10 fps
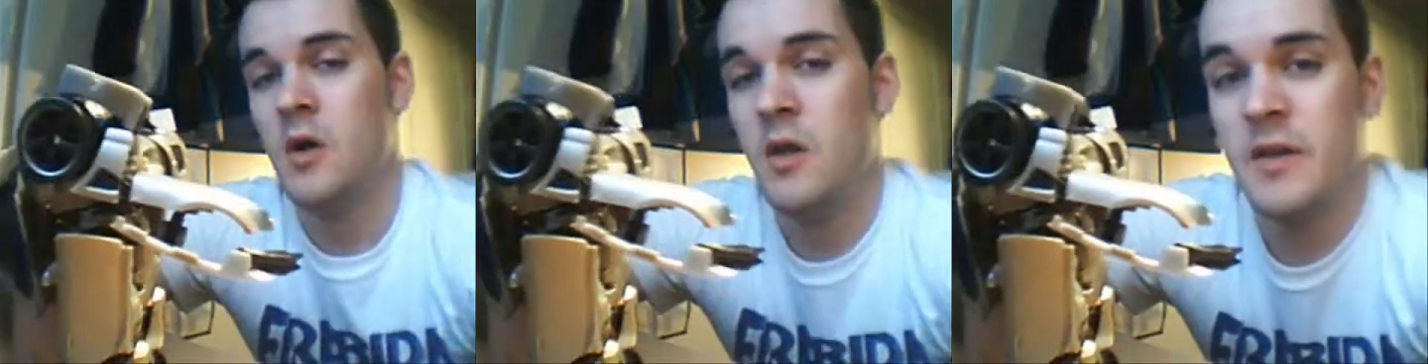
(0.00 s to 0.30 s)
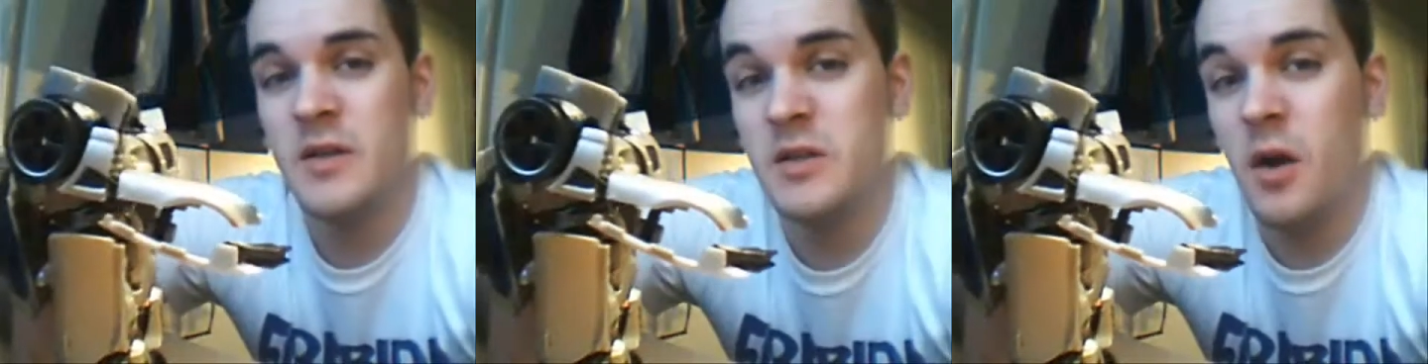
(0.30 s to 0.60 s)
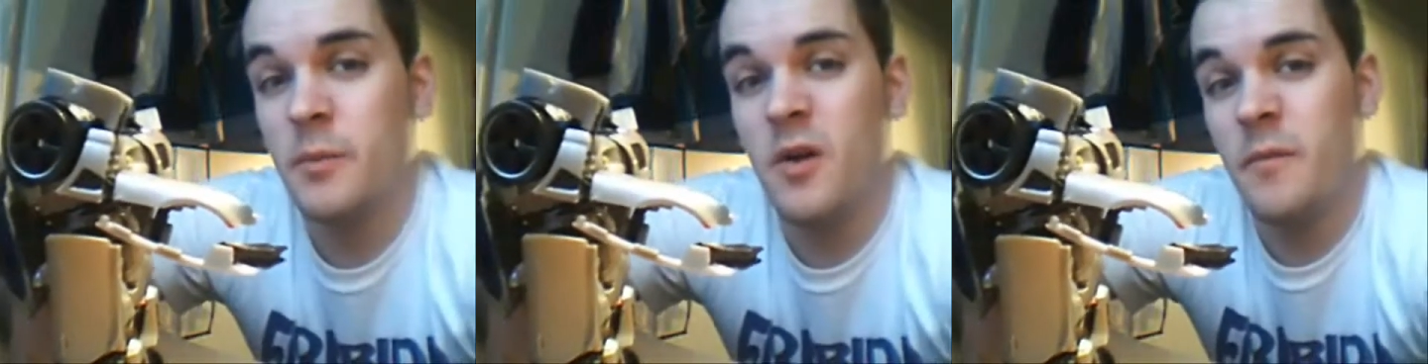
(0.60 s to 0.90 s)
This is
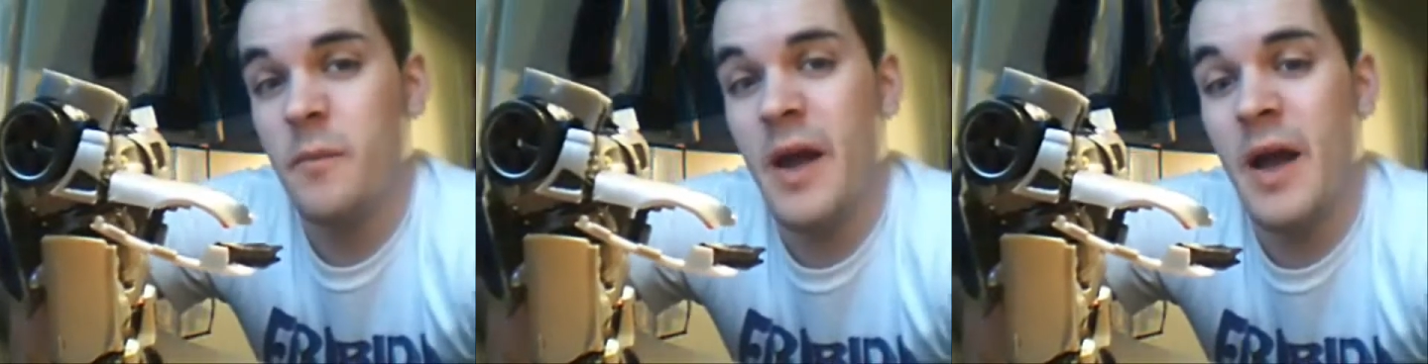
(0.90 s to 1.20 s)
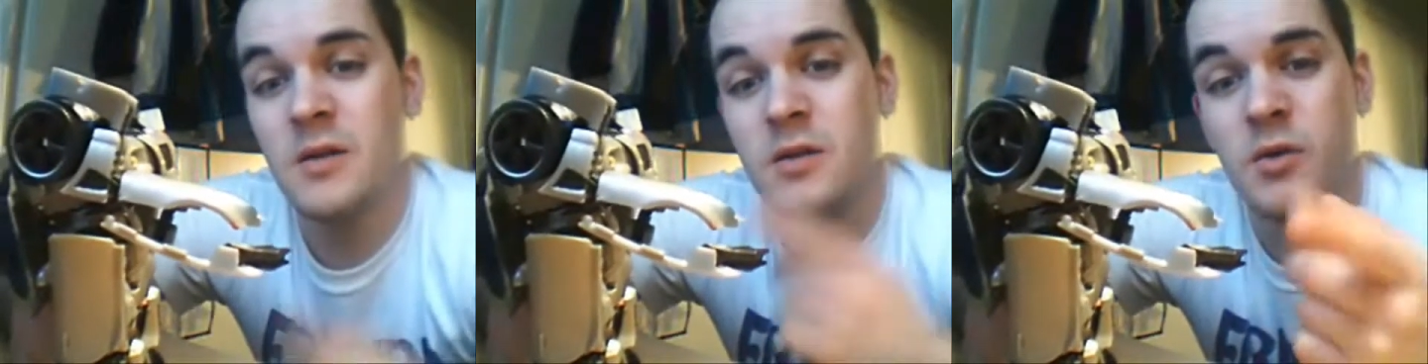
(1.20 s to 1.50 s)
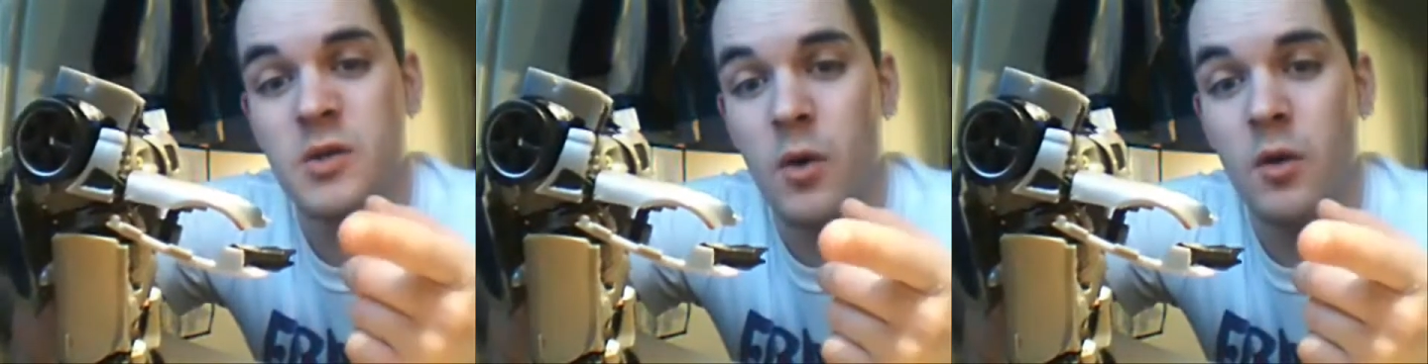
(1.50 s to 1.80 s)
topped off by hands so
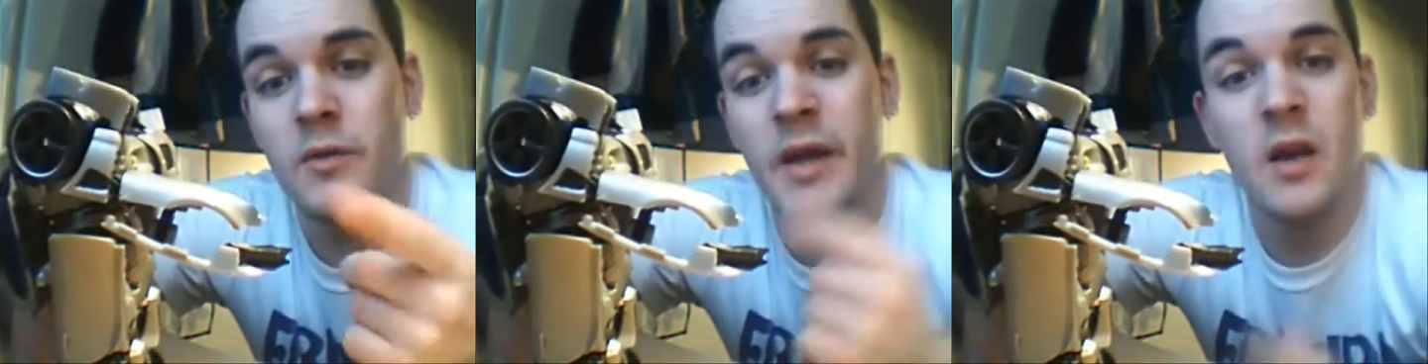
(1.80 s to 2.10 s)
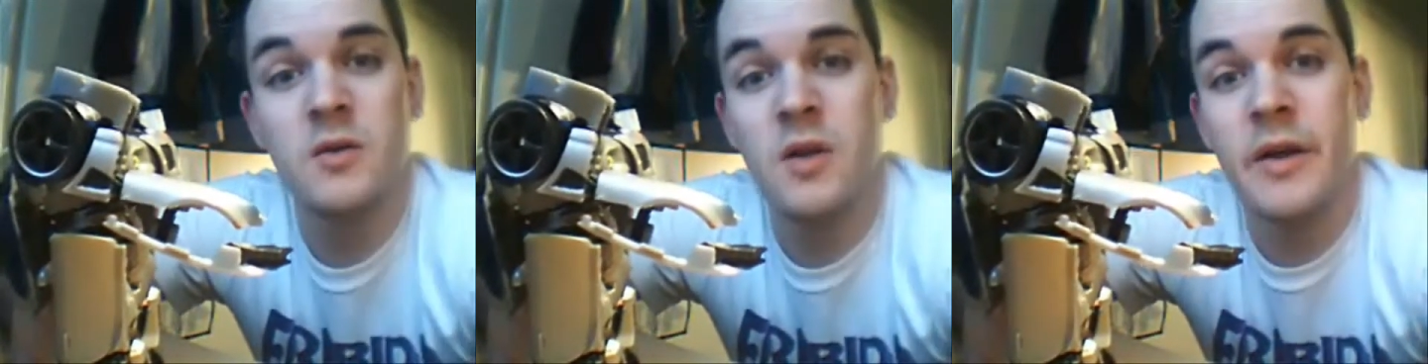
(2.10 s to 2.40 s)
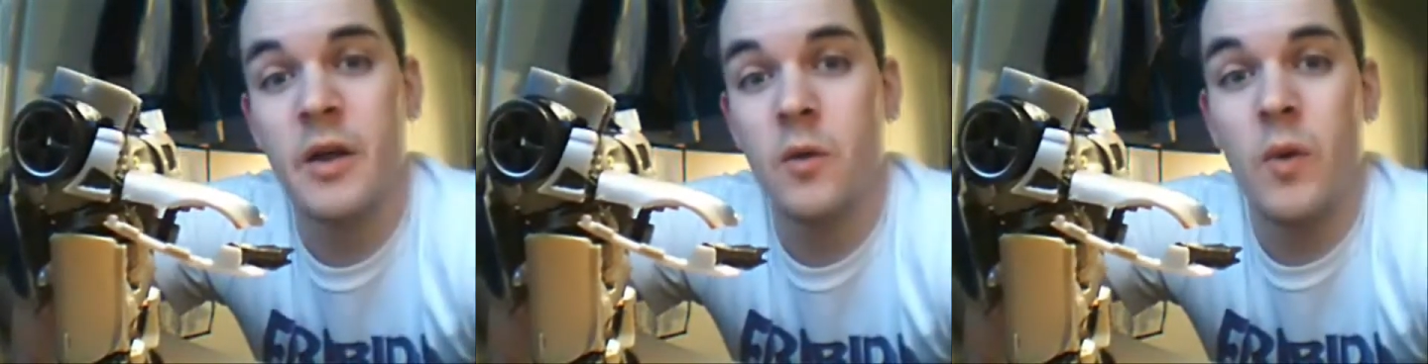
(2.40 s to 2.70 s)
small, he looks
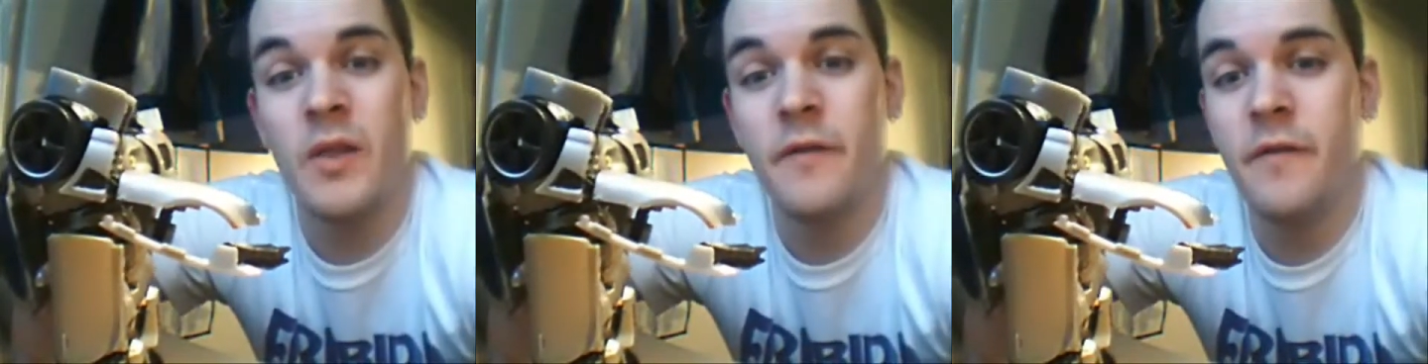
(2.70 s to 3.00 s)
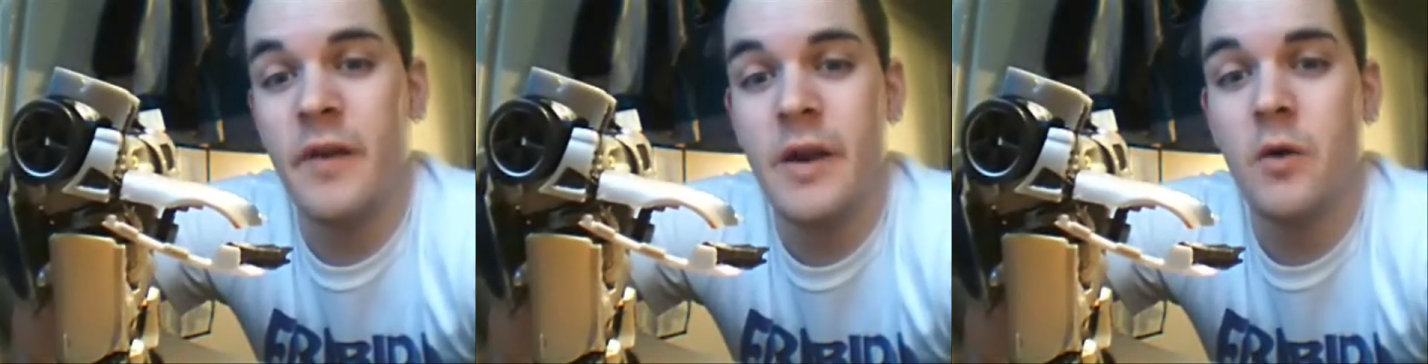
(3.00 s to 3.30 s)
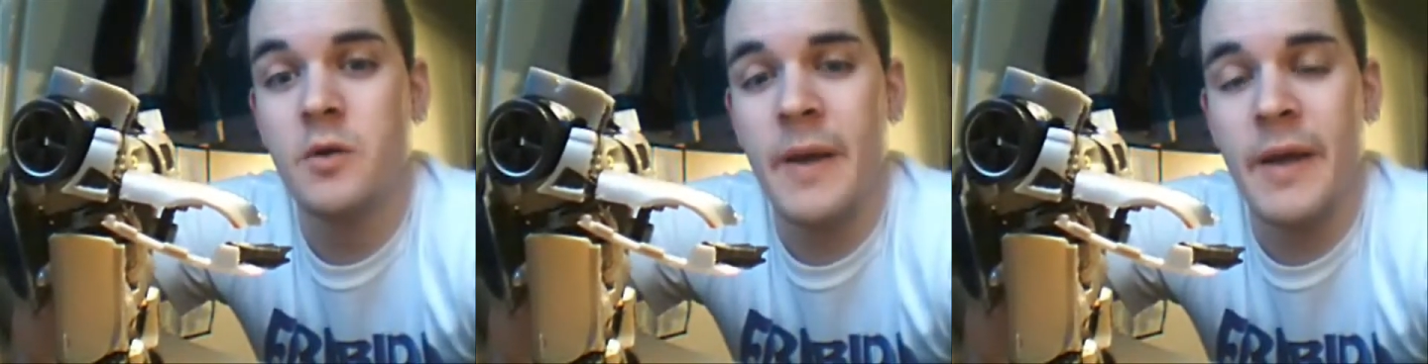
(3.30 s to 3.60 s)
like he could win the flea
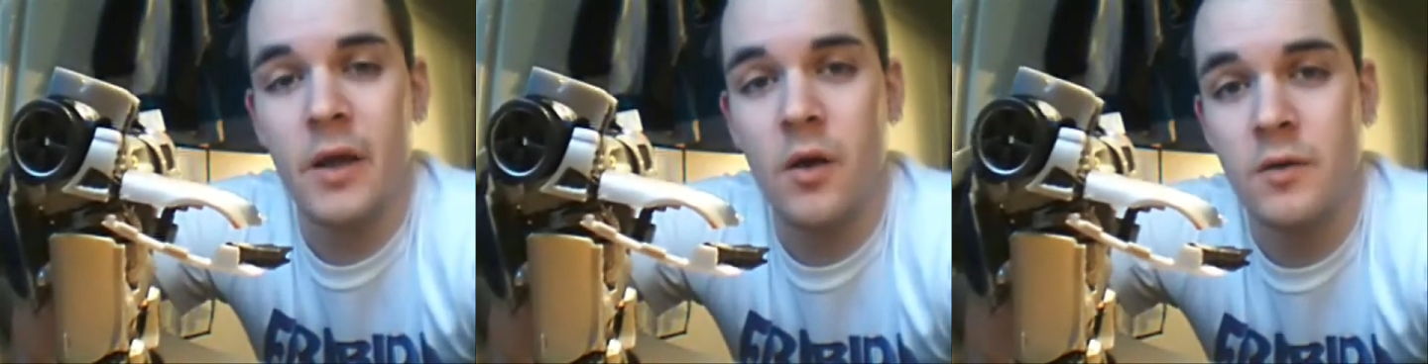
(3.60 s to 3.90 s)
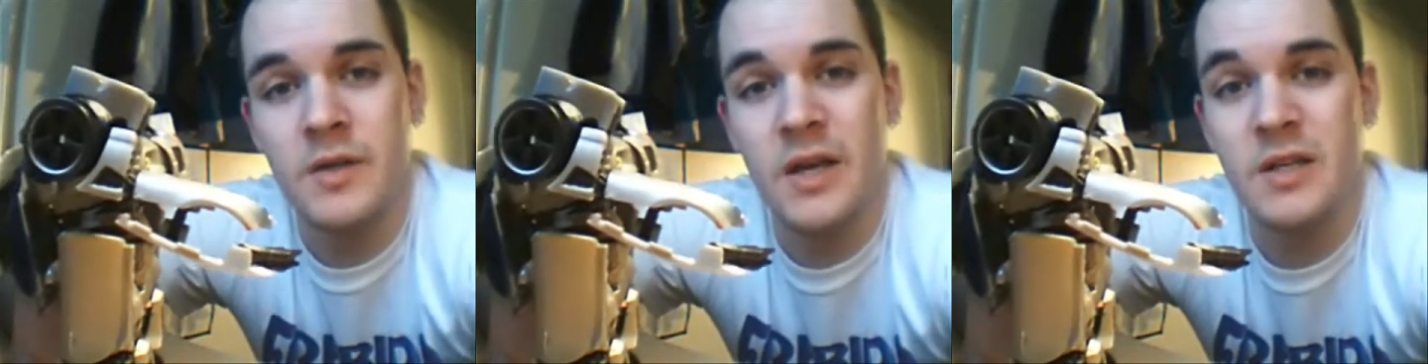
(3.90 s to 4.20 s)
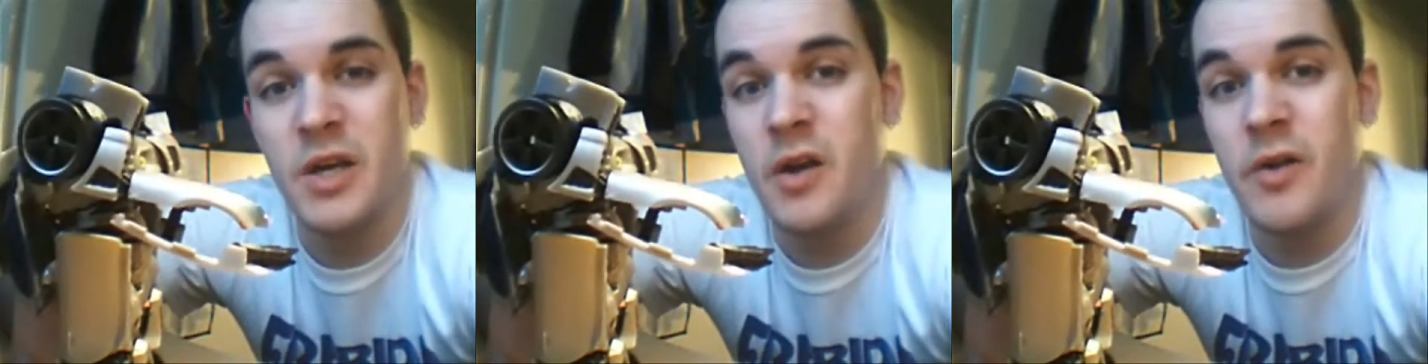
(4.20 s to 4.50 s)
nose picking
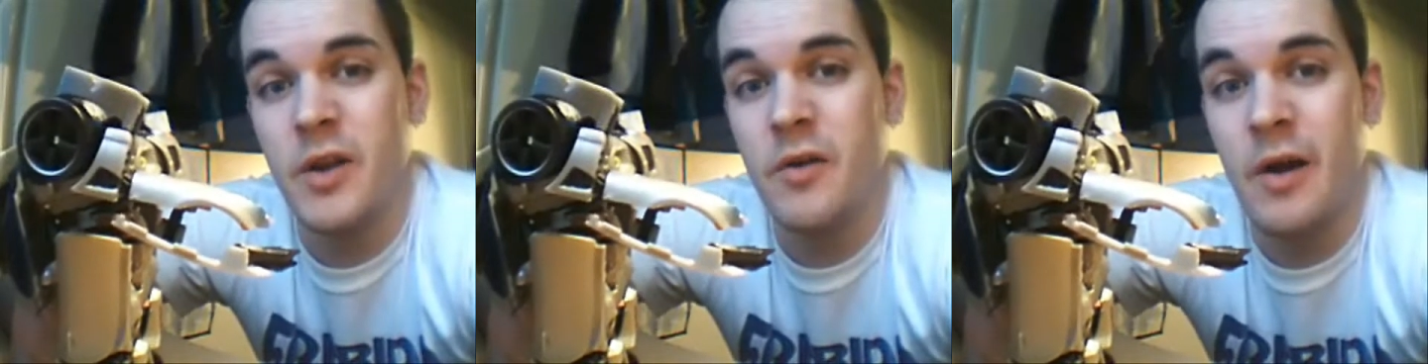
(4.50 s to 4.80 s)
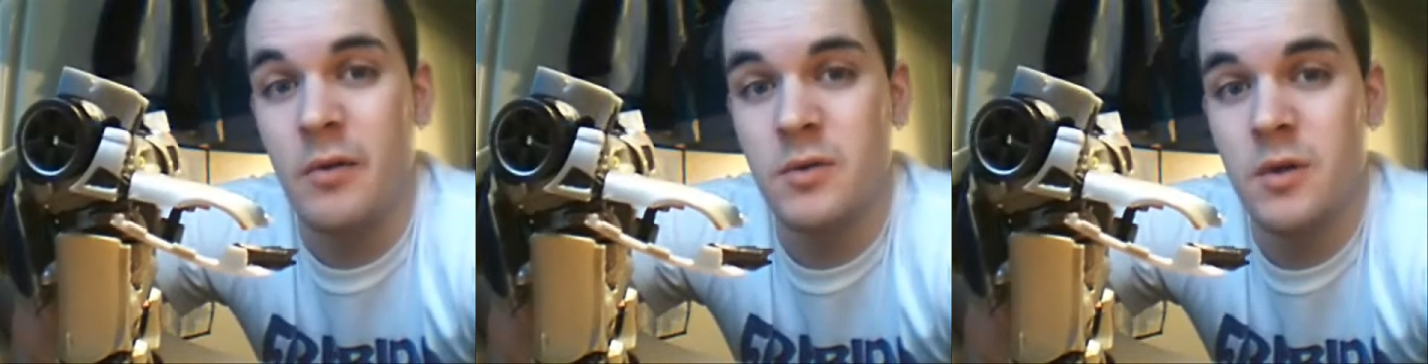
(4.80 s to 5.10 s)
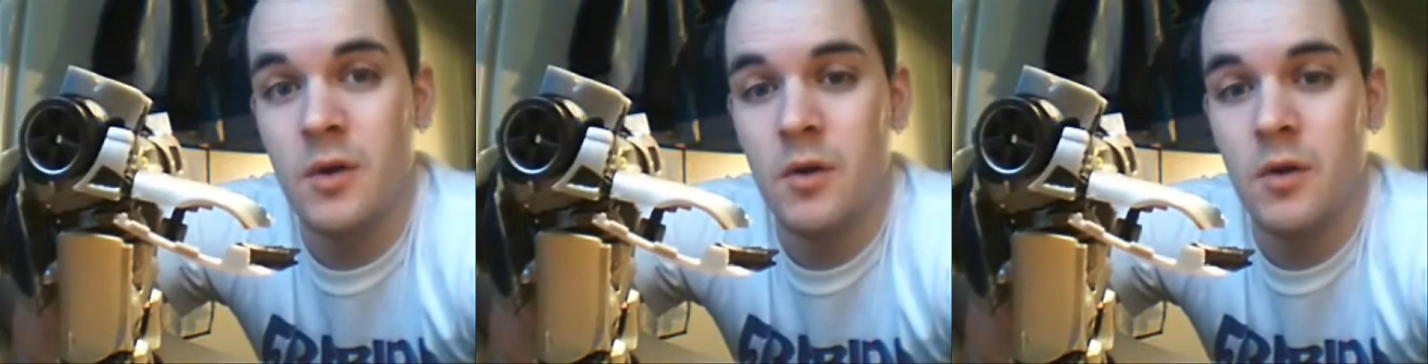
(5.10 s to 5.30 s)
contest year in, year out.